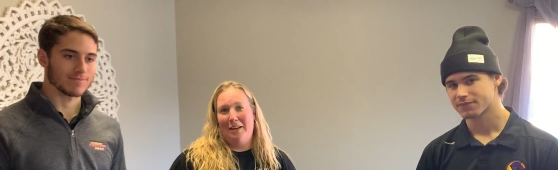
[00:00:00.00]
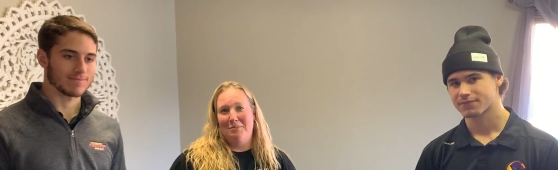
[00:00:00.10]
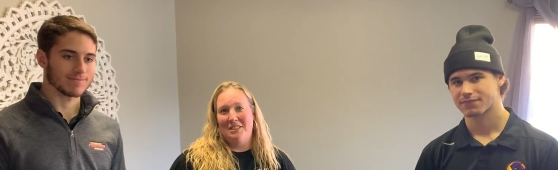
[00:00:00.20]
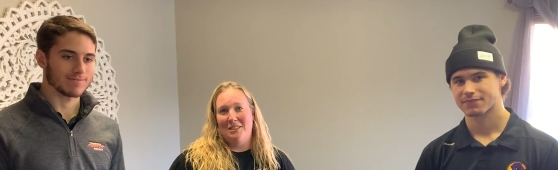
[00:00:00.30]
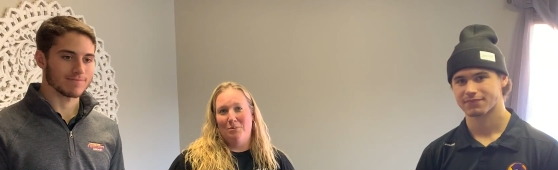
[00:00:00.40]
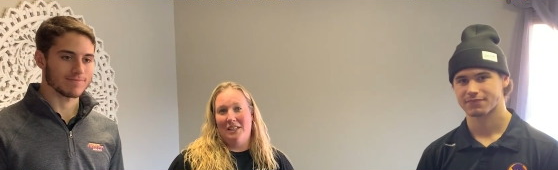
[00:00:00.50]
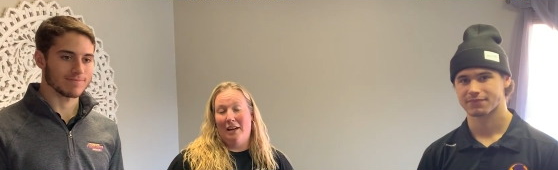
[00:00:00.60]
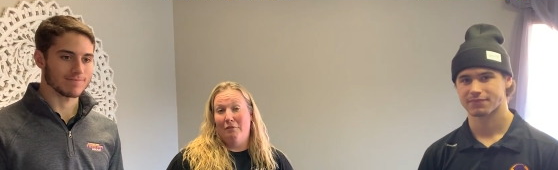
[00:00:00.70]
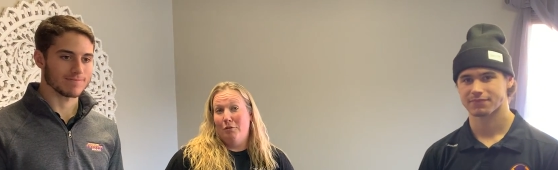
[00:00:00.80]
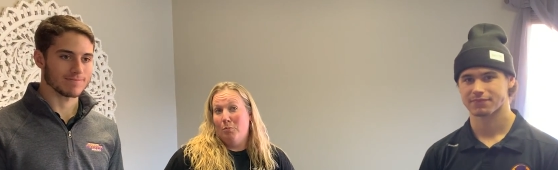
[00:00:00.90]
Speaker 1: games this
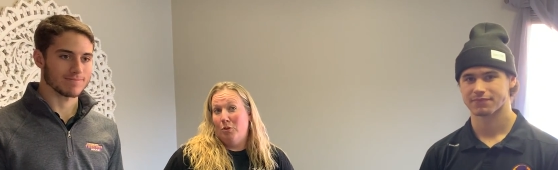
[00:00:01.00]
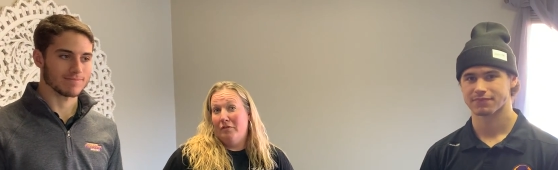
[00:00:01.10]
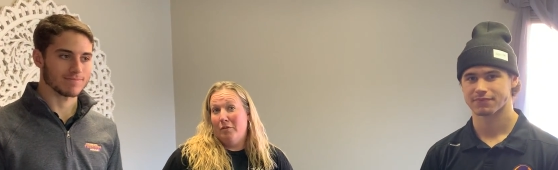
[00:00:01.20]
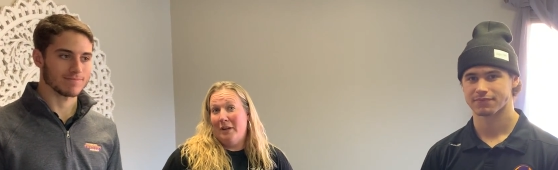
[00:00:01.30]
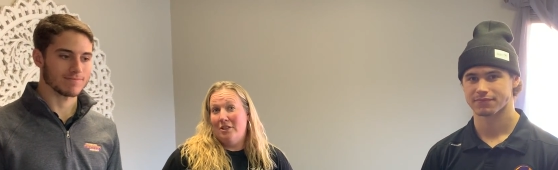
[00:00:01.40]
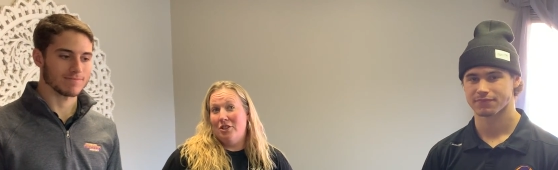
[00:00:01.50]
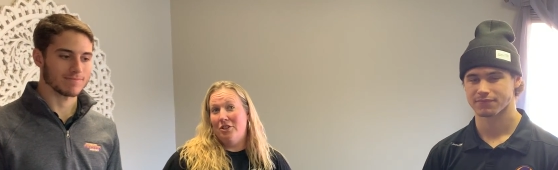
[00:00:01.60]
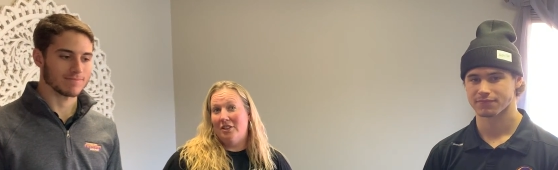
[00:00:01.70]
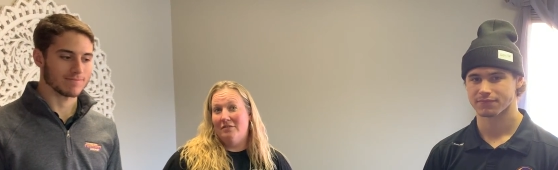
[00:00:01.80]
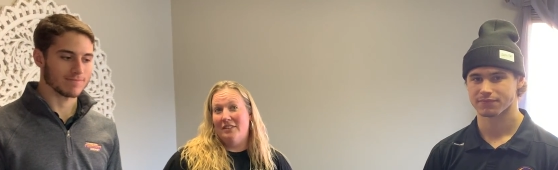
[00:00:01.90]
weekend. For more information, you
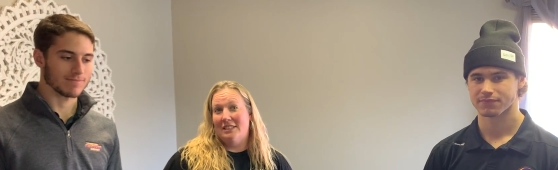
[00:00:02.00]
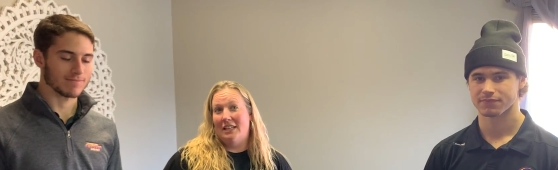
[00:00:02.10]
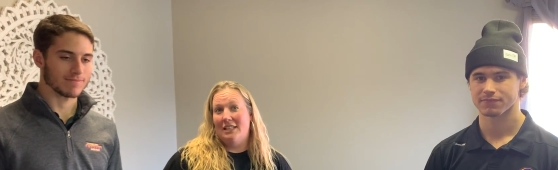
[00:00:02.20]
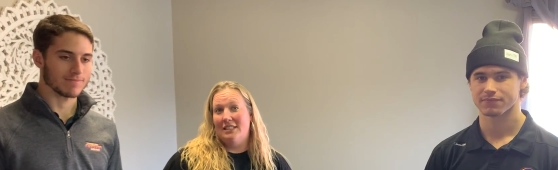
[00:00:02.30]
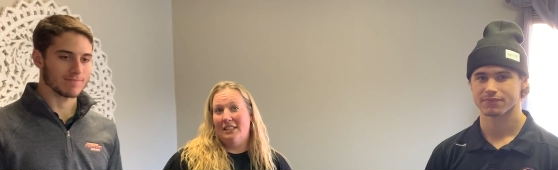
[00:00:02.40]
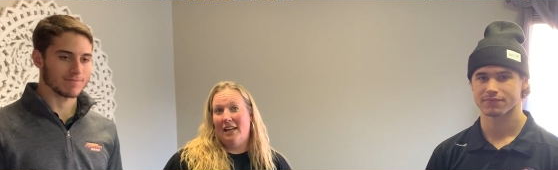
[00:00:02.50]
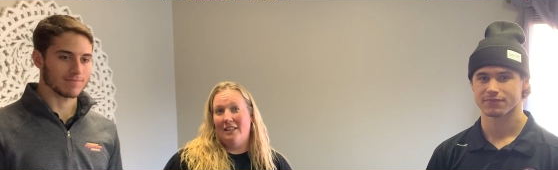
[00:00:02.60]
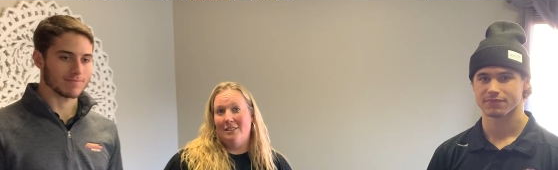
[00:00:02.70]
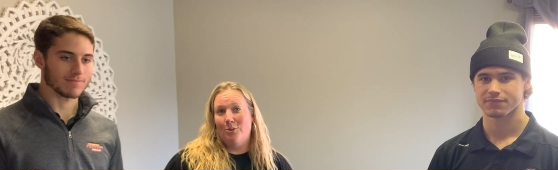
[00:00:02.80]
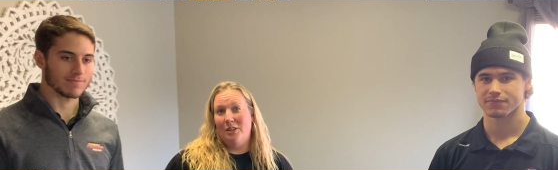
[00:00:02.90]
can visit us at
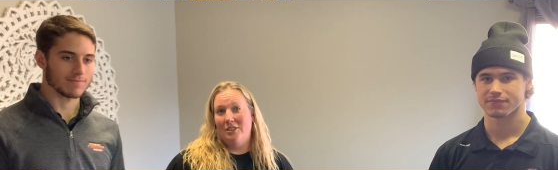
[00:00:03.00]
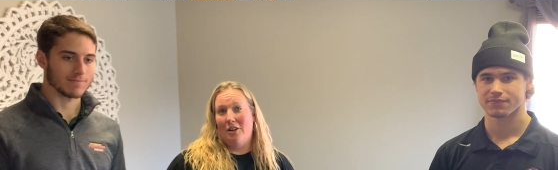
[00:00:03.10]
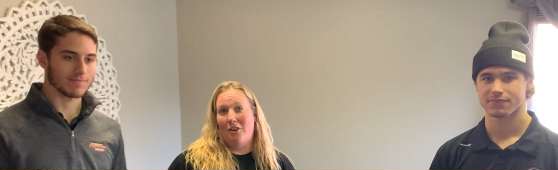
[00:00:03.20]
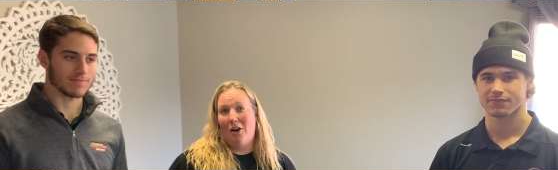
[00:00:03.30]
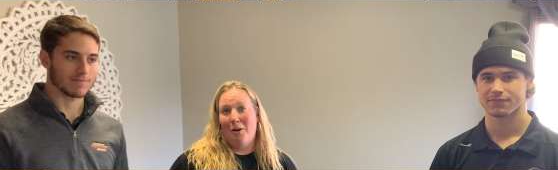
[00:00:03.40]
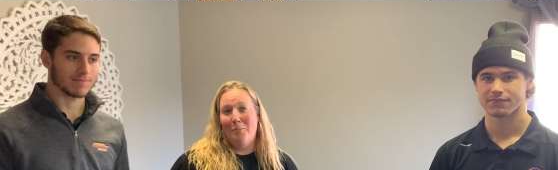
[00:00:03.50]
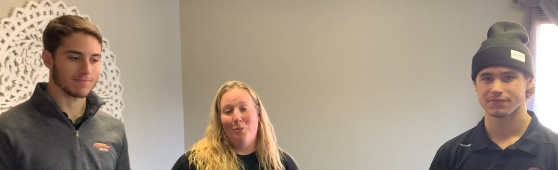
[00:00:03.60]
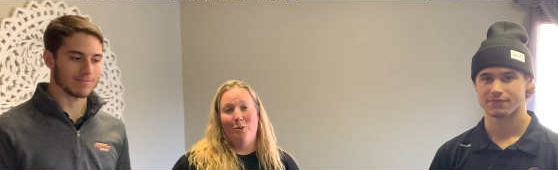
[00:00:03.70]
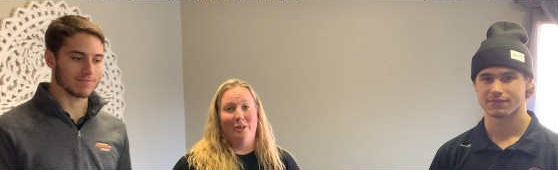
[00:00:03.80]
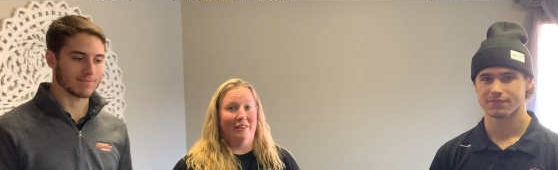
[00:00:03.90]
kellysoldit.com
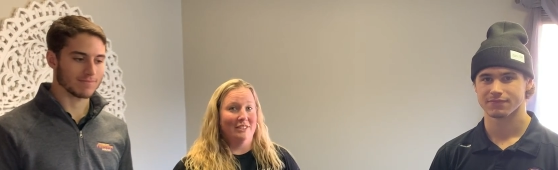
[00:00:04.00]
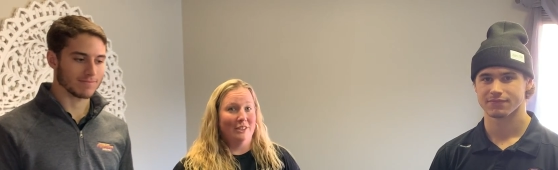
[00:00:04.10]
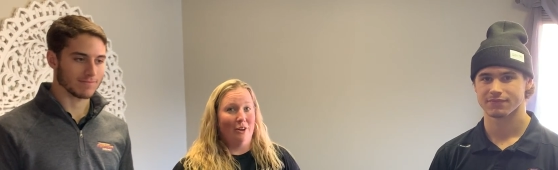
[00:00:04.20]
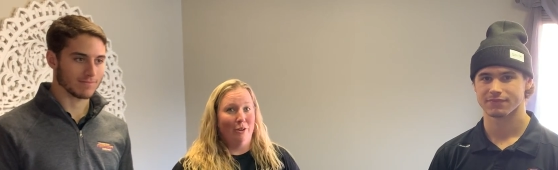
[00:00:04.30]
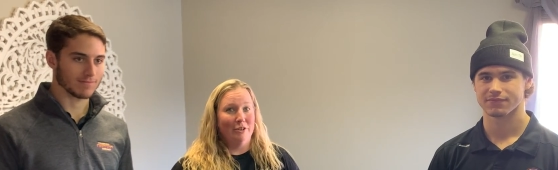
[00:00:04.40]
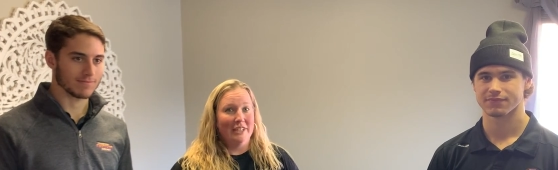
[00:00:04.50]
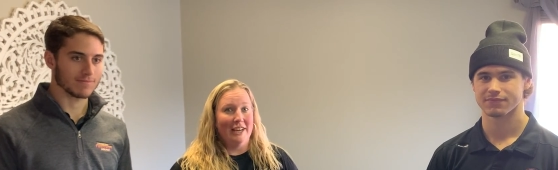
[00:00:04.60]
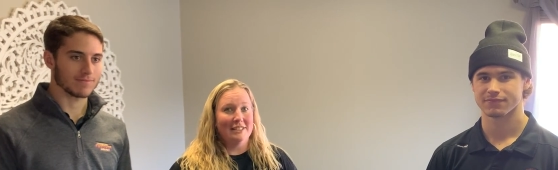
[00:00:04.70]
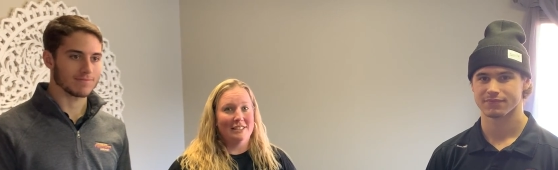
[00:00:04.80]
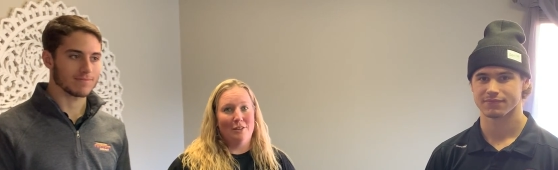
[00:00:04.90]
or give us a call or
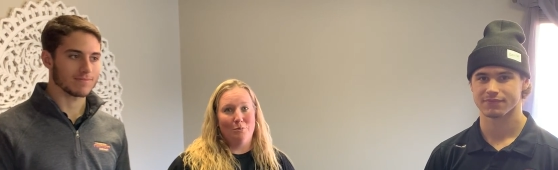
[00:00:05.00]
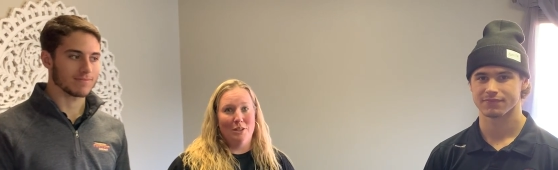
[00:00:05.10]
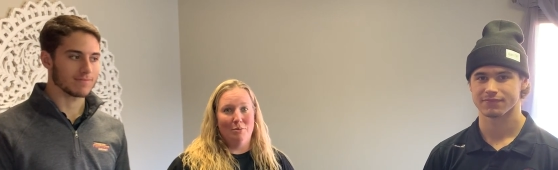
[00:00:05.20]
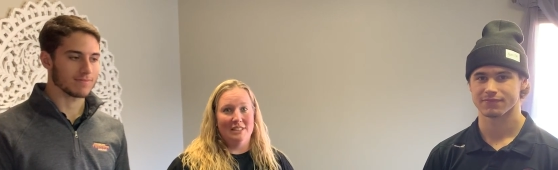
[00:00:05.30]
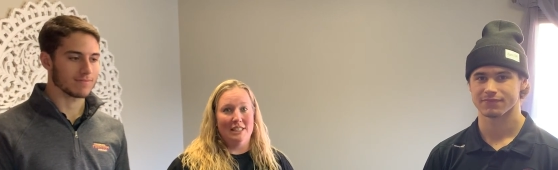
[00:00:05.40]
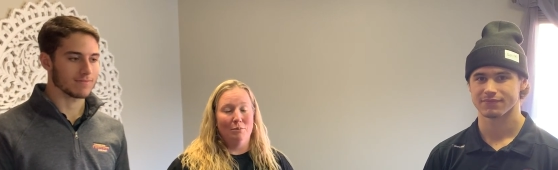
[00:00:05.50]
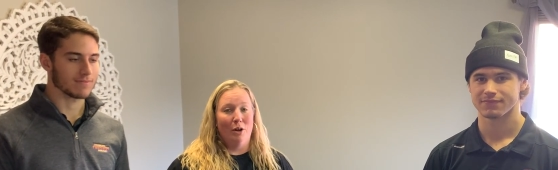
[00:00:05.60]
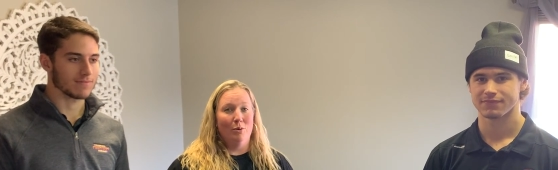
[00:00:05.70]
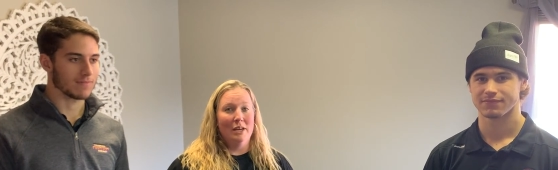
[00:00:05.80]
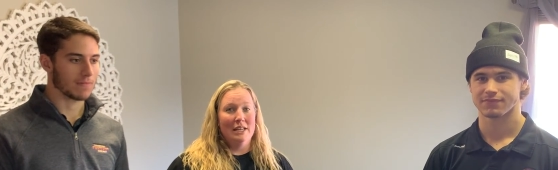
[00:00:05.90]
text at
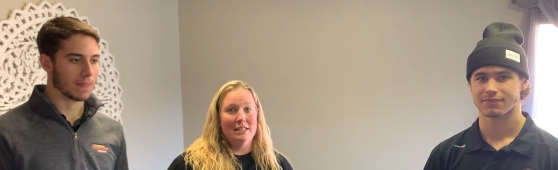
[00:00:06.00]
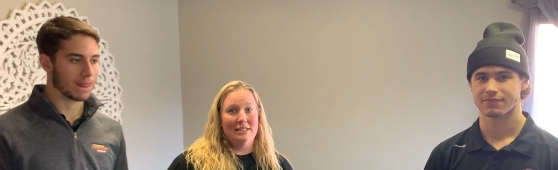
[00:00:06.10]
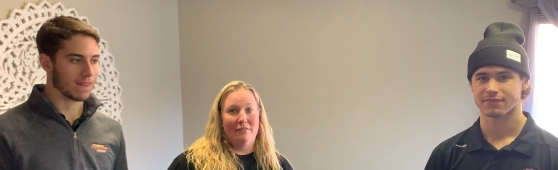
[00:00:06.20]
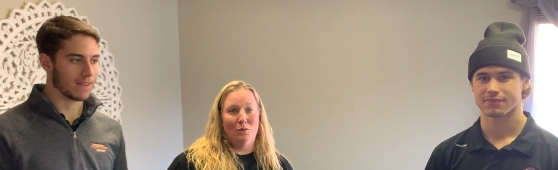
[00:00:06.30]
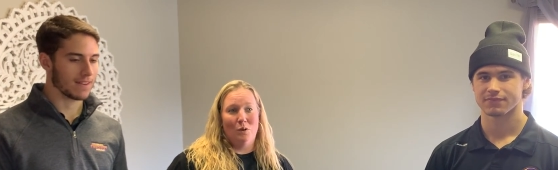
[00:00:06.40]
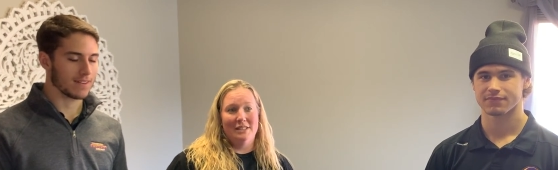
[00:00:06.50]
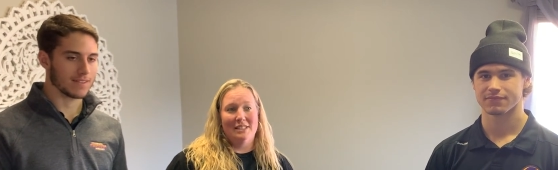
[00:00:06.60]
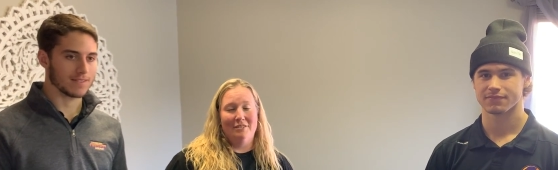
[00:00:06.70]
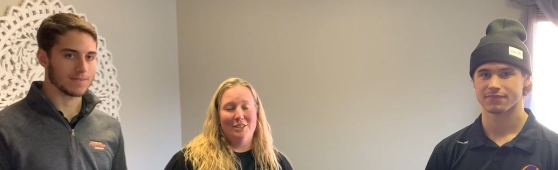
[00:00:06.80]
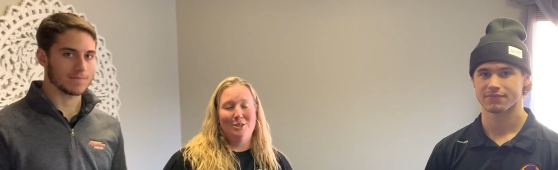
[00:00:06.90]
330
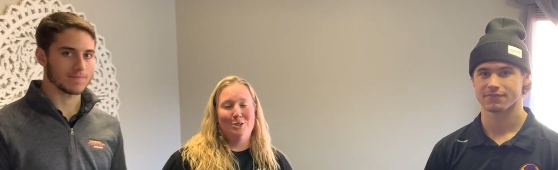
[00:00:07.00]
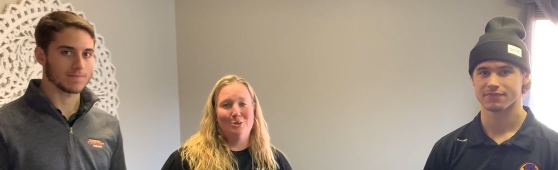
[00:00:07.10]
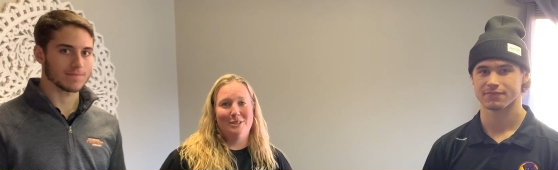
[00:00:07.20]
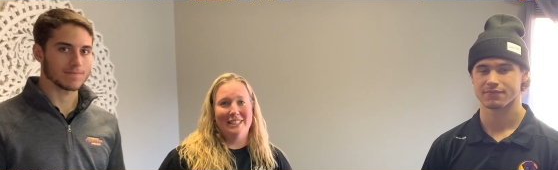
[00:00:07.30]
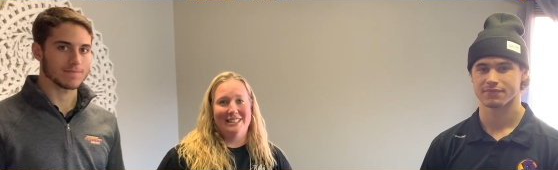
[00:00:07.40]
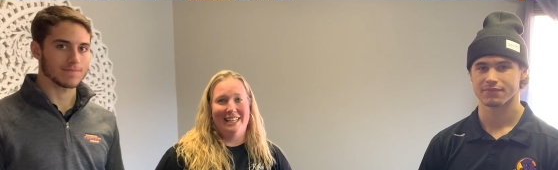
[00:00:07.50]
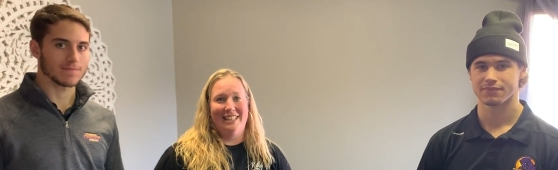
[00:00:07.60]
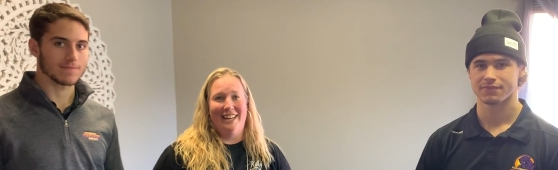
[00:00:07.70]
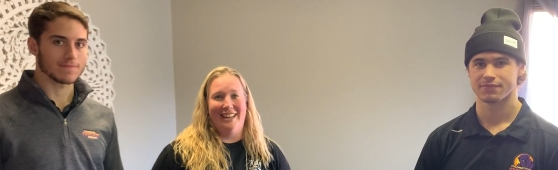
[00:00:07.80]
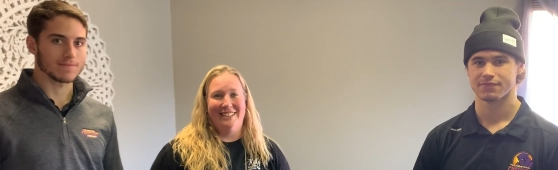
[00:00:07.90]
717
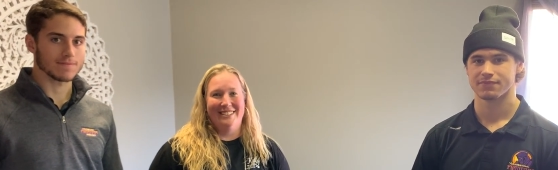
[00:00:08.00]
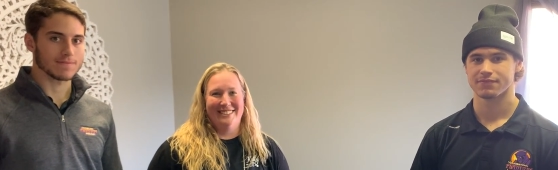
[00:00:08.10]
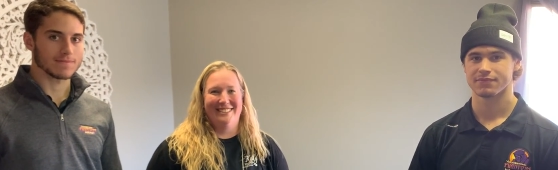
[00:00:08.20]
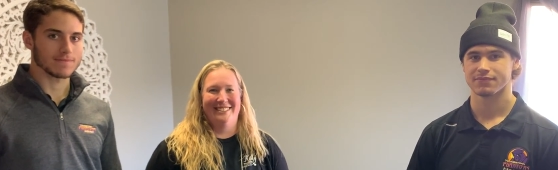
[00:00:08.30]
2689.